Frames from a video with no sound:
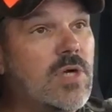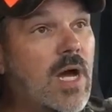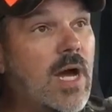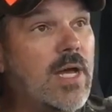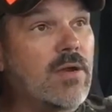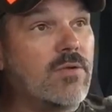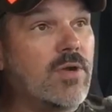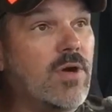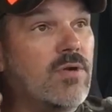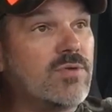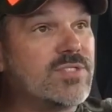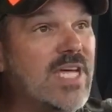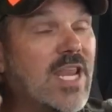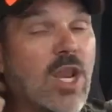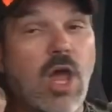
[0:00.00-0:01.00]
I don't know,
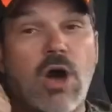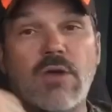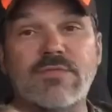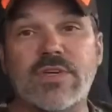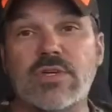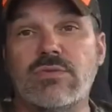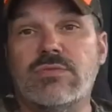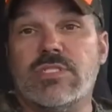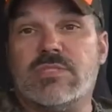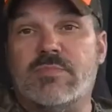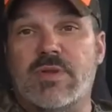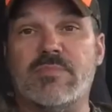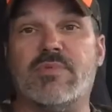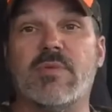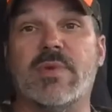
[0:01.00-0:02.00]
say Longview, it's
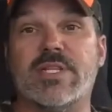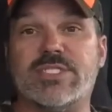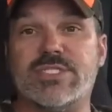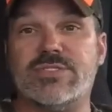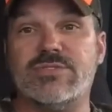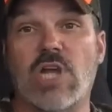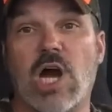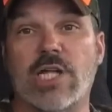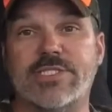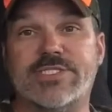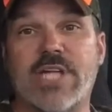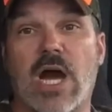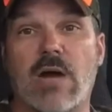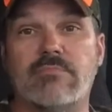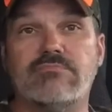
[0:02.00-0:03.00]
been pretty much
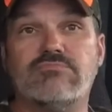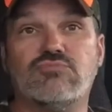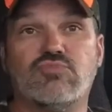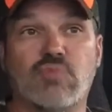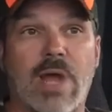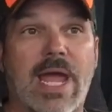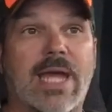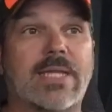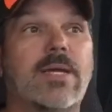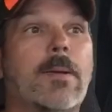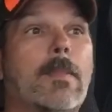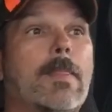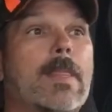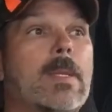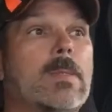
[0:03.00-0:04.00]
nonstop rain,
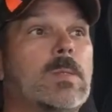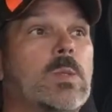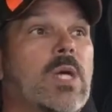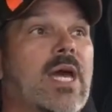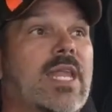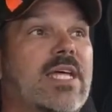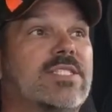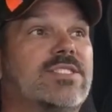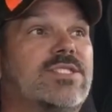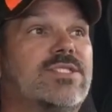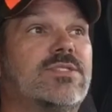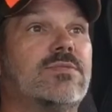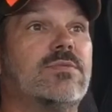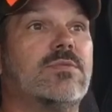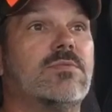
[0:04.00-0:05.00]
and
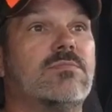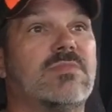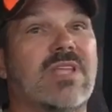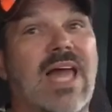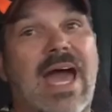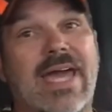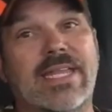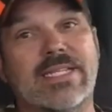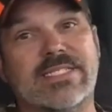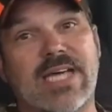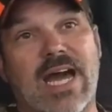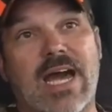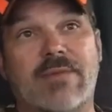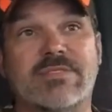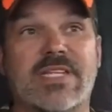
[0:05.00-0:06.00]
it's light at
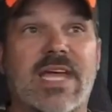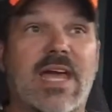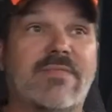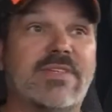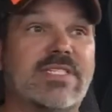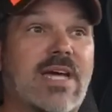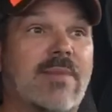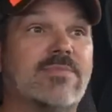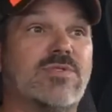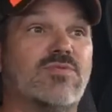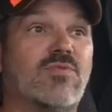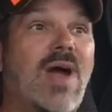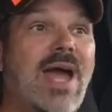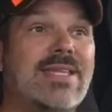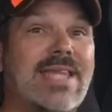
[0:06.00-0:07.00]
times and heavy times.
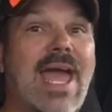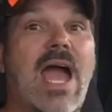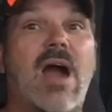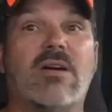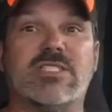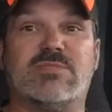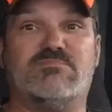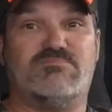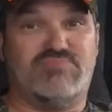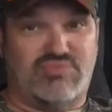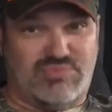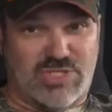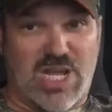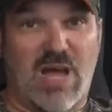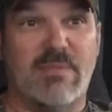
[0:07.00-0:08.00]
Right now, it's
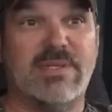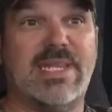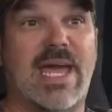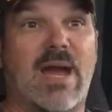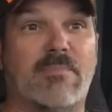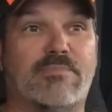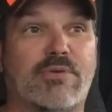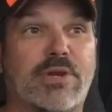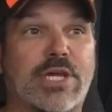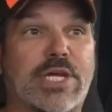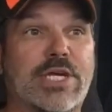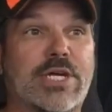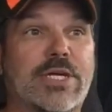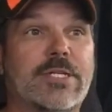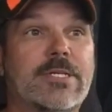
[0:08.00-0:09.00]
coming down pretty
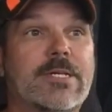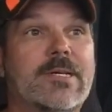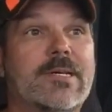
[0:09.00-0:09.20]
good.